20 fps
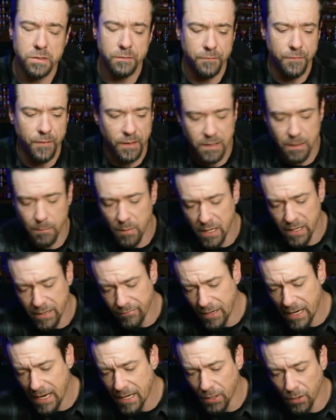I might even add a
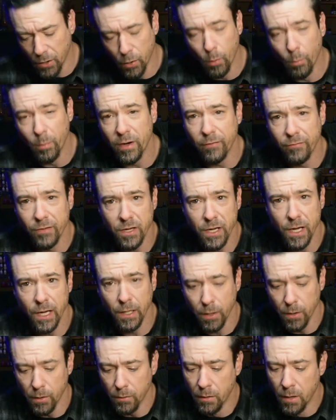little bit of a yellow
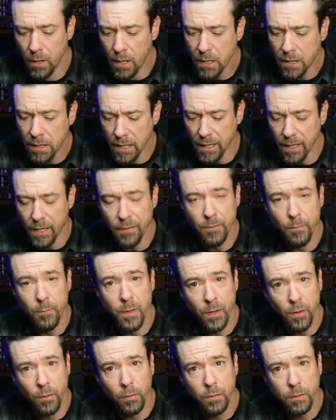kind of in the middle,
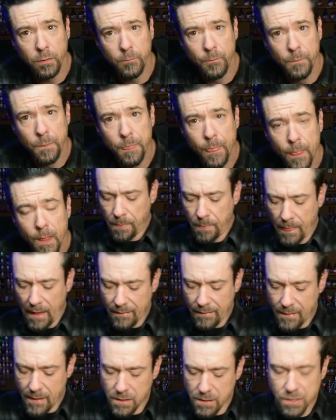and then
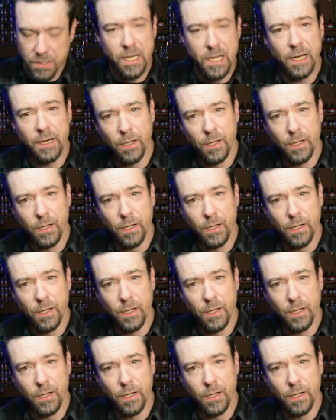just kind of let the